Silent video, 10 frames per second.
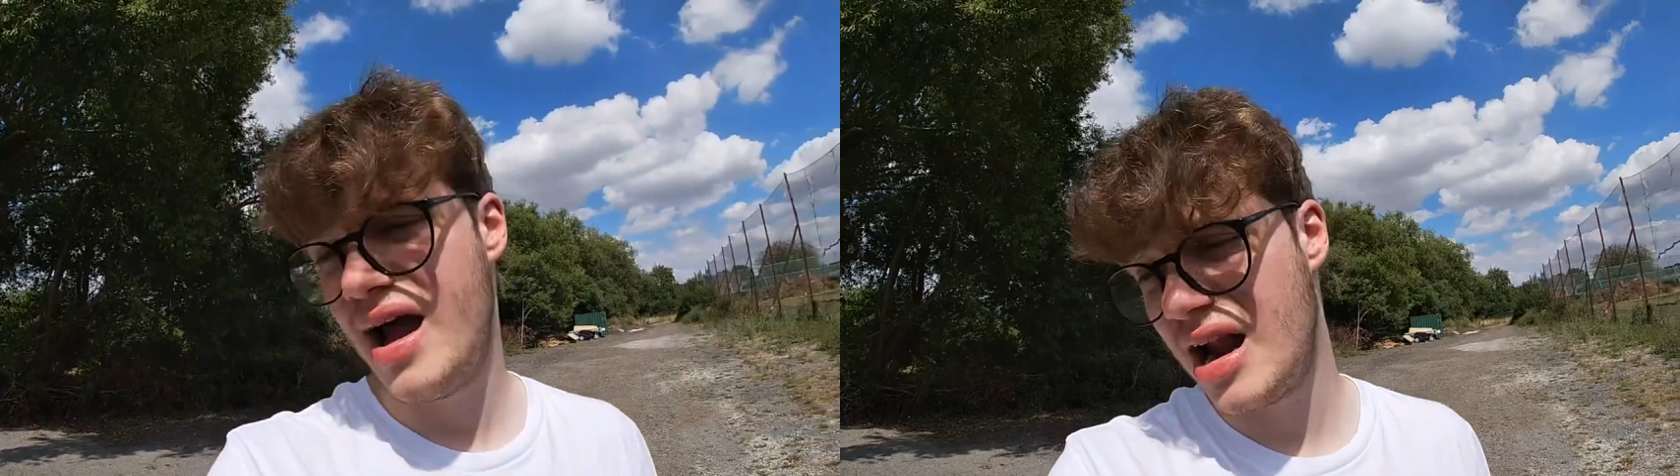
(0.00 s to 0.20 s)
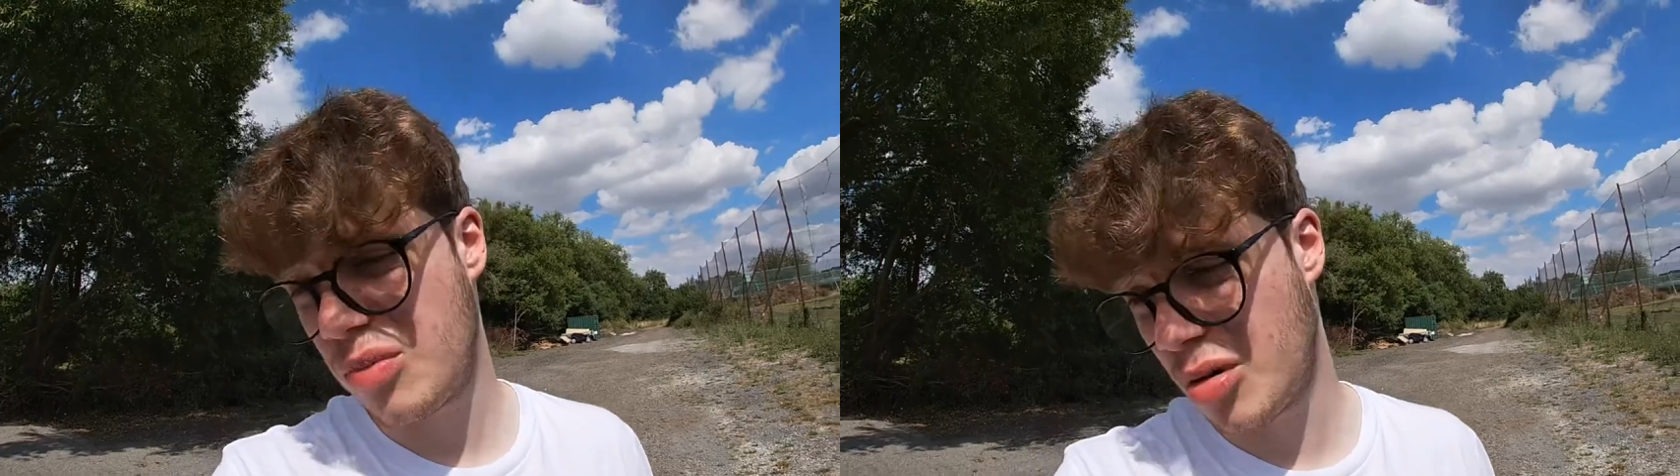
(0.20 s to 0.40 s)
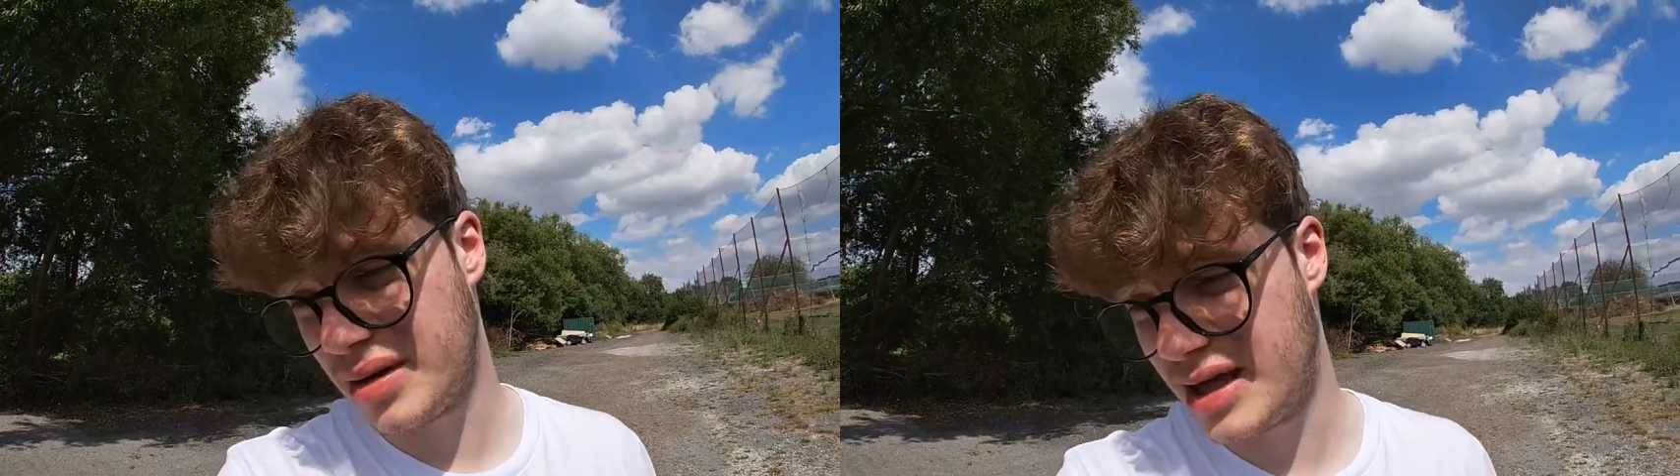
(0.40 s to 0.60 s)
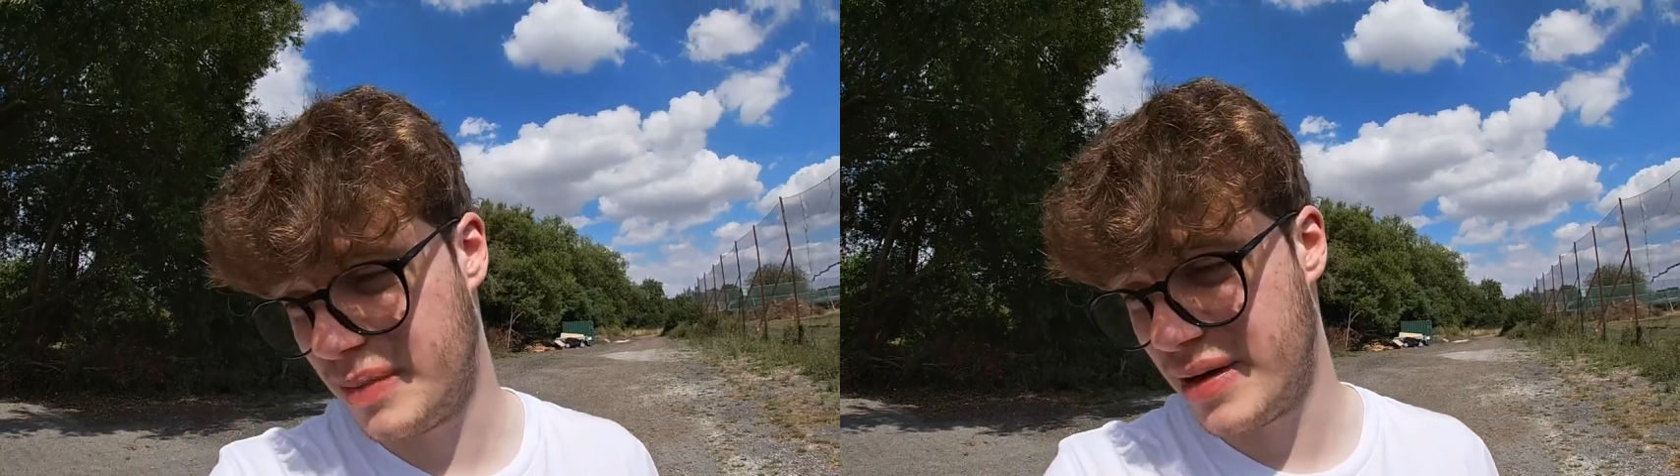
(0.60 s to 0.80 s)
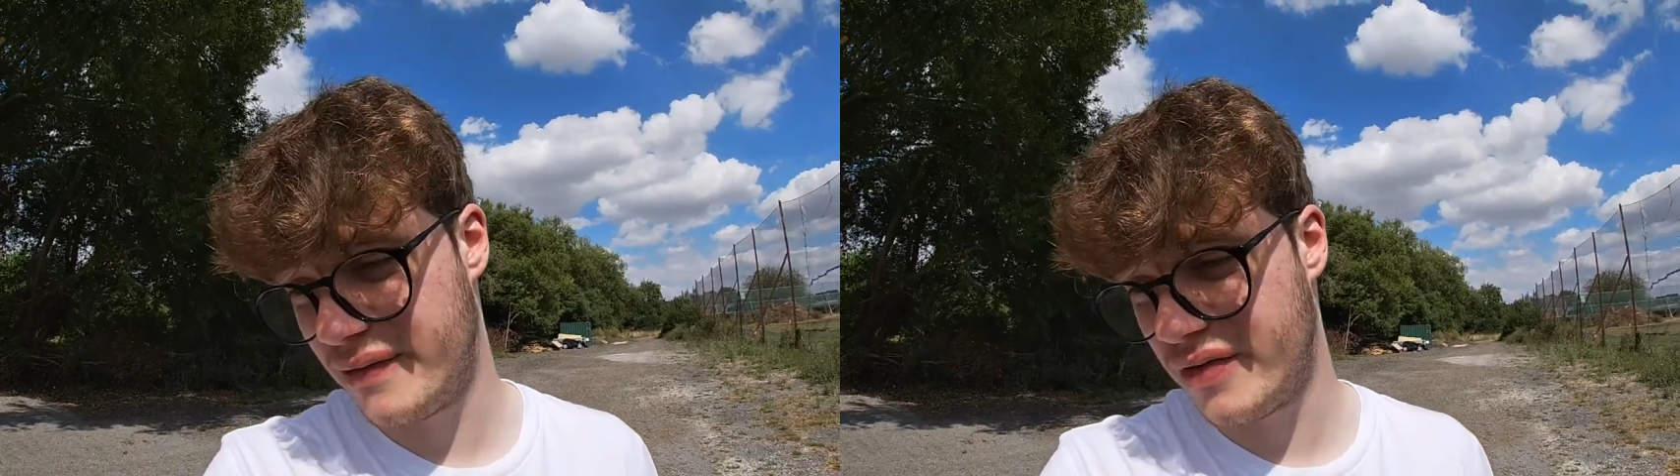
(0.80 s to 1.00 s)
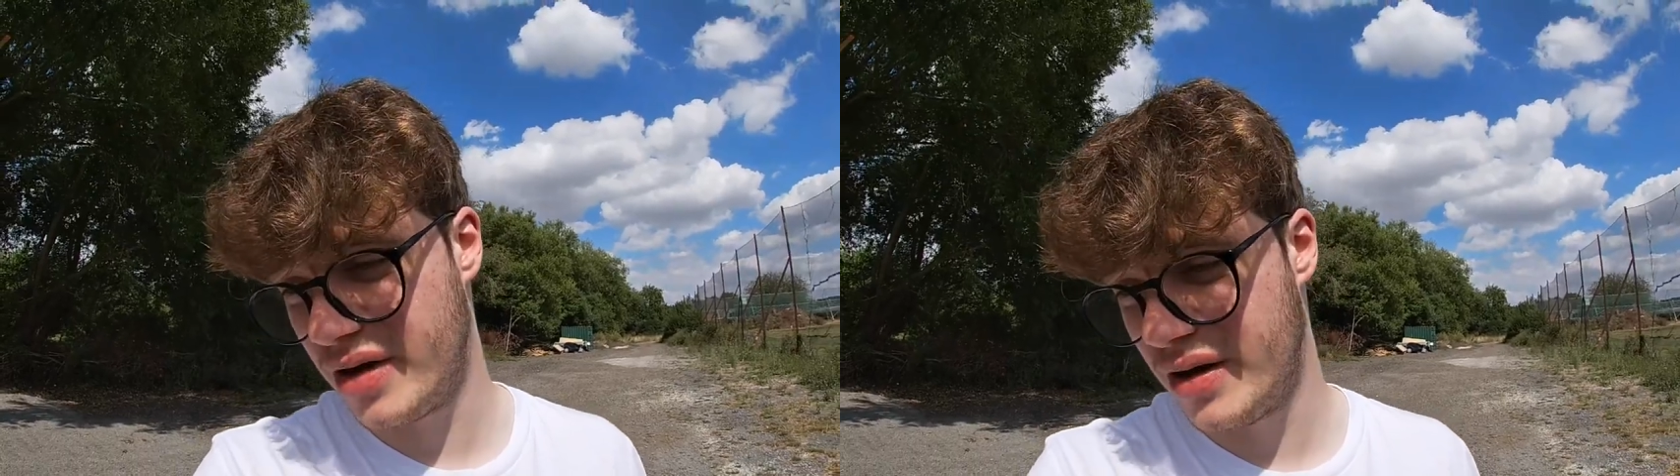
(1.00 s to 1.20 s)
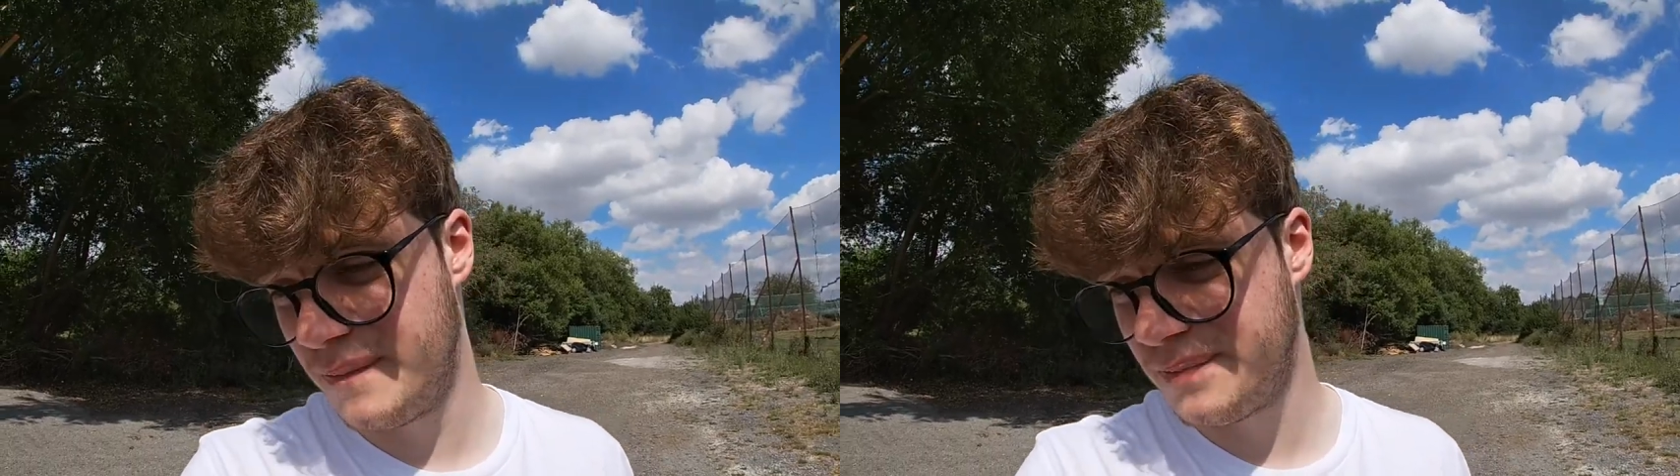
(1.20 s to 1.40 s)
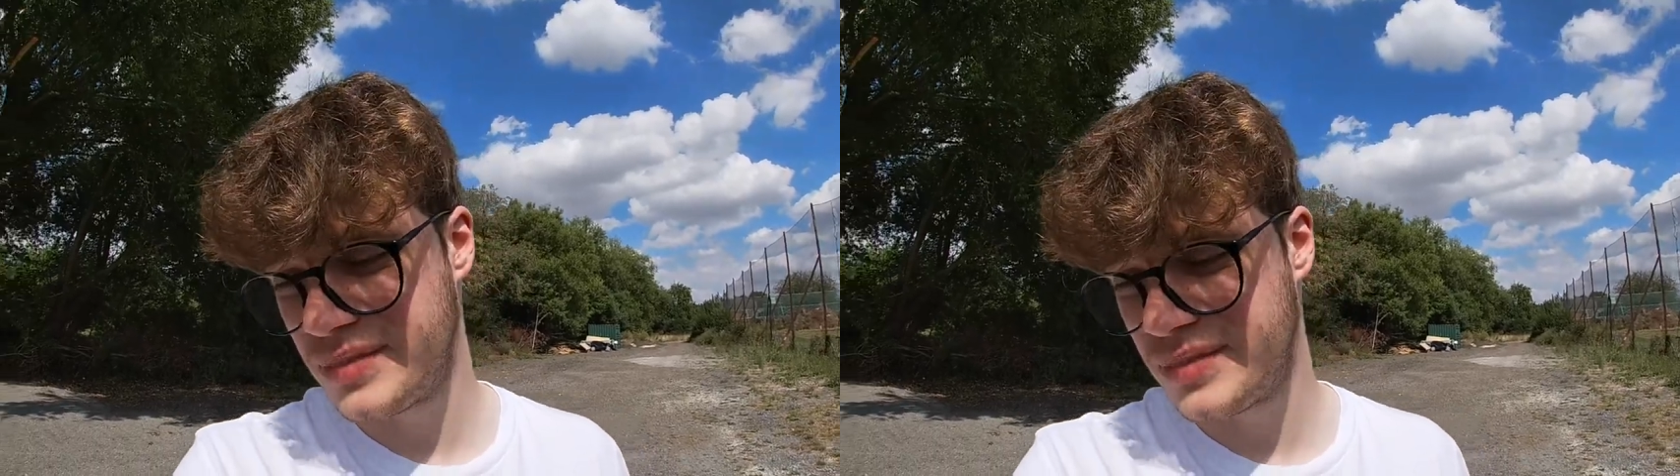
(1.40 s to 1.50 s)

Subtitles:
And I'll probably keep it for